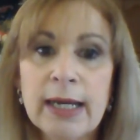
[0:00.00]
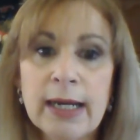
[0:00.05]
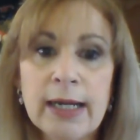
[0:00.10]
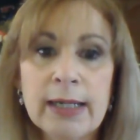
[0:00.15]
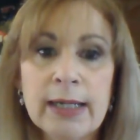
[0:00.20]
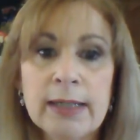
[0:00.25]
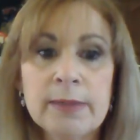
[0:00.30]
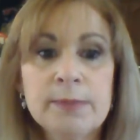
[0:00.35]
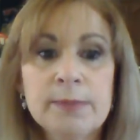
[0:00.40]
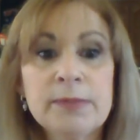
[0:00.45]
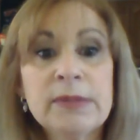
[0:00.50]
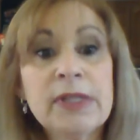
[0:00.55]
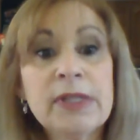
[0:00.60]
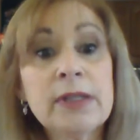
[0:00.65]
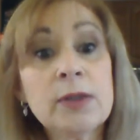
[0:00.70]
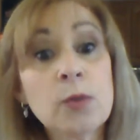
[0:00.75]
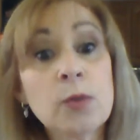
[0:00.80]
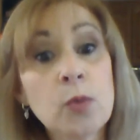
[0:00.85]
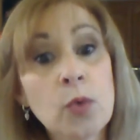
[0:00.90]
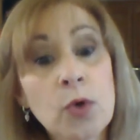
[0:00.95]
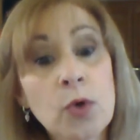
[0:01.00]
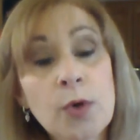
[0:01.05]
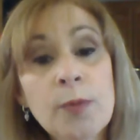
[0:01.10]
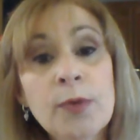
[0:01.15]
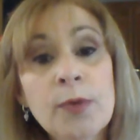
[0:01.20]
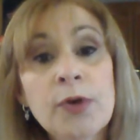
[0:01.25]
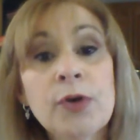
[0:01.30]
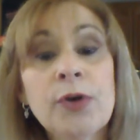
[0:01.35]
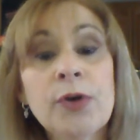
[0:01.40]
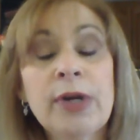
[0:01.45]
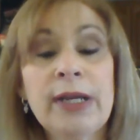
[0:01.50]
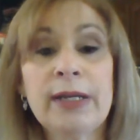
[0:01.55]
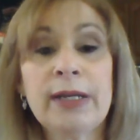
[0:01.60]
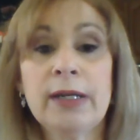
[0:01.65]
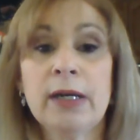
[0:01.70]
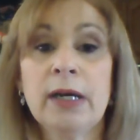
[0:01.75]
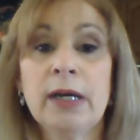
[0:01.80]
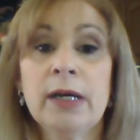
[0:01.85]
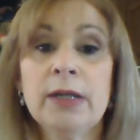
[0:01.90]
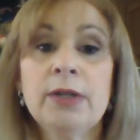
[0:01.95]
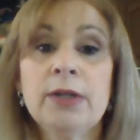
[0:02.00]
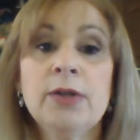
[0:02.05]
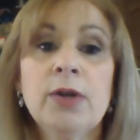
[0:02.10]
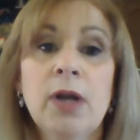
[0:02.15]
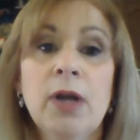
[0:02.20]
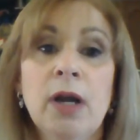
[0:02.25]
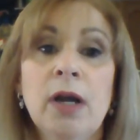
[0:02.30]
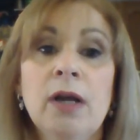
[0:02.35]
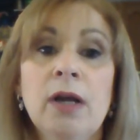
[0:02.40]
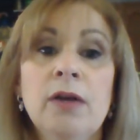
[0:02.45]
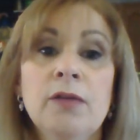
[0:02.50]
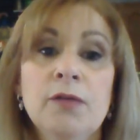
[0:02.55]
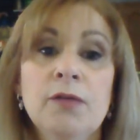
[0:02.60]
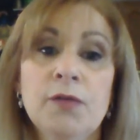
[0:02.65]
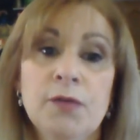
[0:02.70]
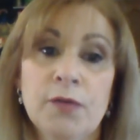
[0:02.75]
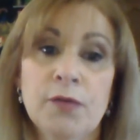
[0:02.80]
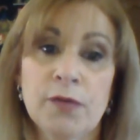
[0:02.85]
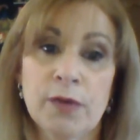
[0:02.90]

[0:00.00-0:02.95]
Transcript: The warmer, in honor of